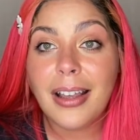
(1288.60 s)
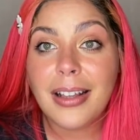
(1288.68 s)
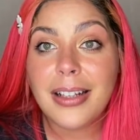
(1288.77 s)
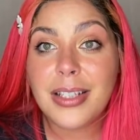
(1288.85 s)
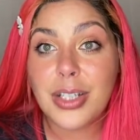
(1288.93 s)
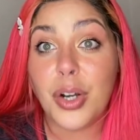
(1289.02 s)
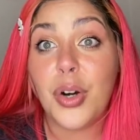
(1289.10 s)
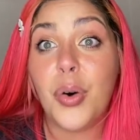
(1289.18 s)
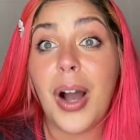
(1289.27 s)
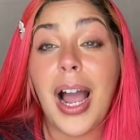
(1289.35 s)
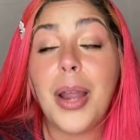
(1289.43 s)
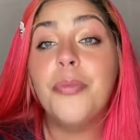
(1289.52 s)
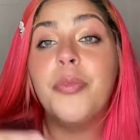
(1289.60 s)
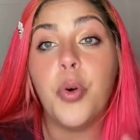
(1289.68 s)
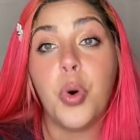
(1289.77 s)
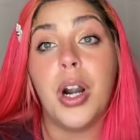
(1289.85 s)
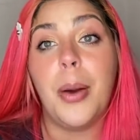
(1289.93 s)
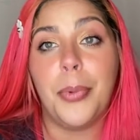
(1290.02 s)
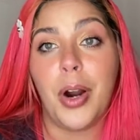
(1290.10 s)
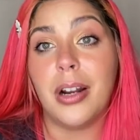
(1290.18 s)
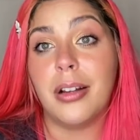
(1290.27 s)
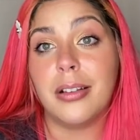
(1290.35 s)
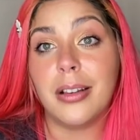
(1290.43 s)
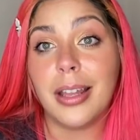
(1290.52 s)
So I'm for a
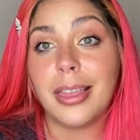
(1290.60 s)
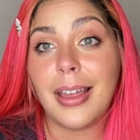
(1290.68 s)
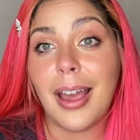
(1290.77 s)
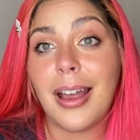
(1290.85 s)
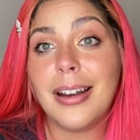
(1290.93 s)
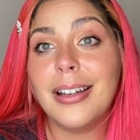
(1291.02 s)
product like that.